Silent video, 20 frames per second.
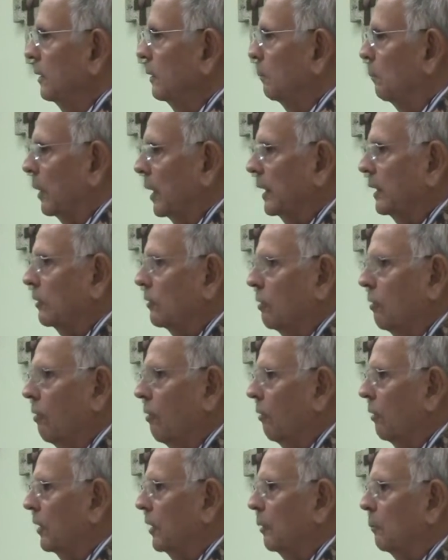You might
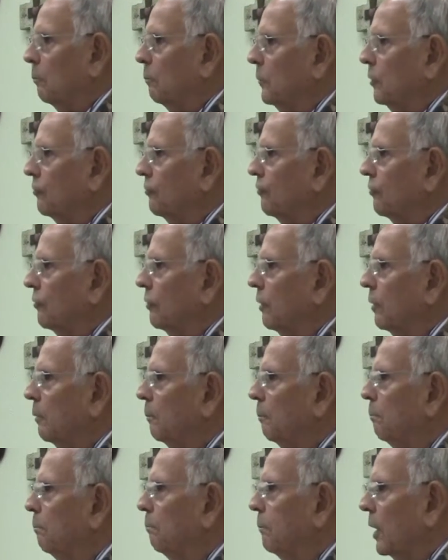call him Mr.
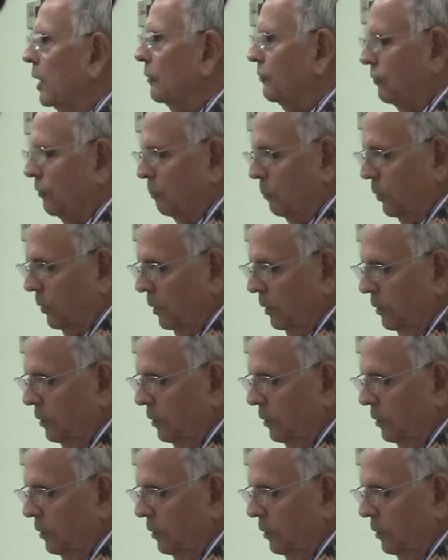Possible.